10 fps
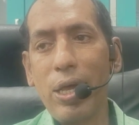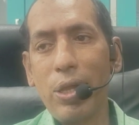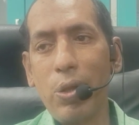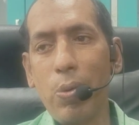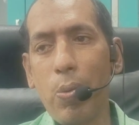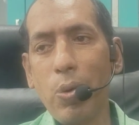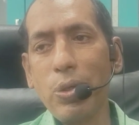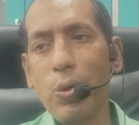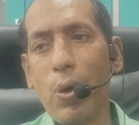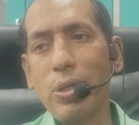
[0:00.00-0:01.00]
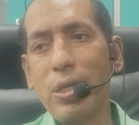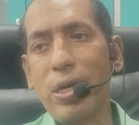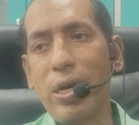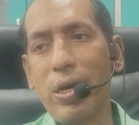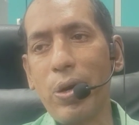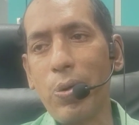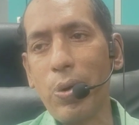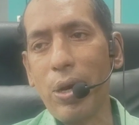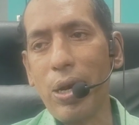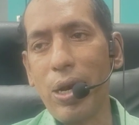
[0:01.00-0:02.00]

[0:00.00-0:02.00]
the most concentrated urine,